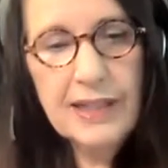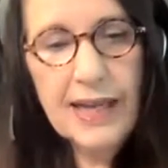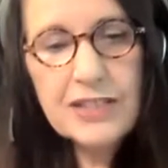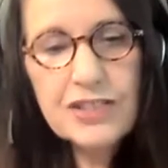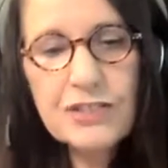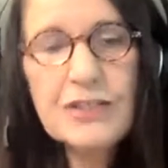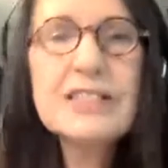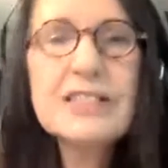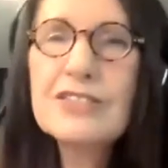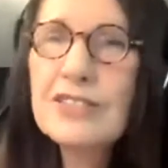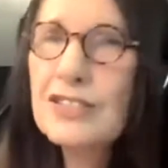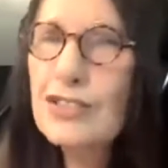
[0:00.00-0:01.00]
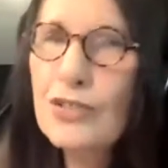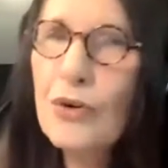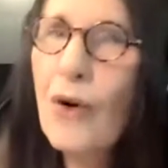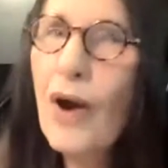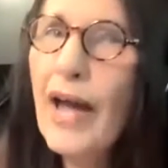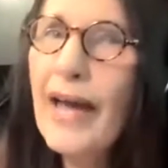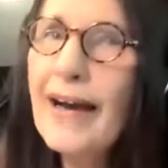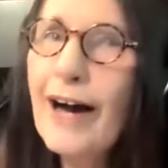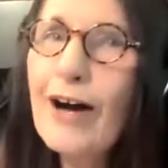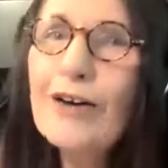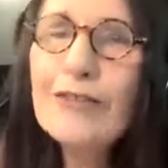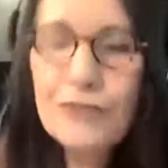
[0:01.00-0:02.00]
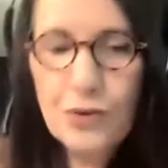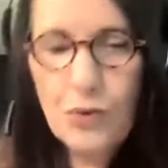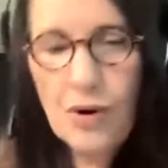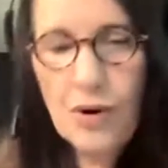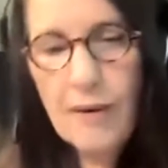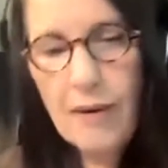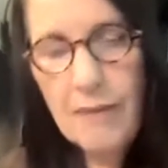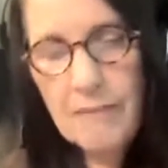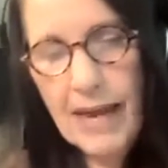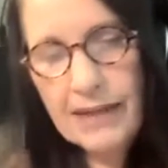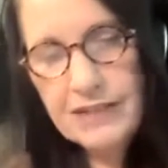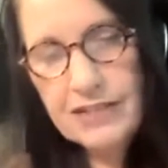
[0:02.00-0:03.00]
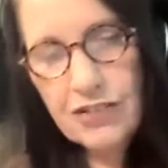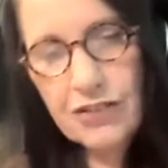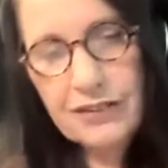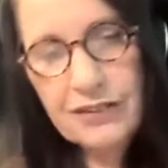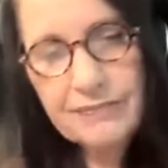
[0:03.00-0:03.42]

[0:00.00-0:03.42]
Enter into the joy of your master.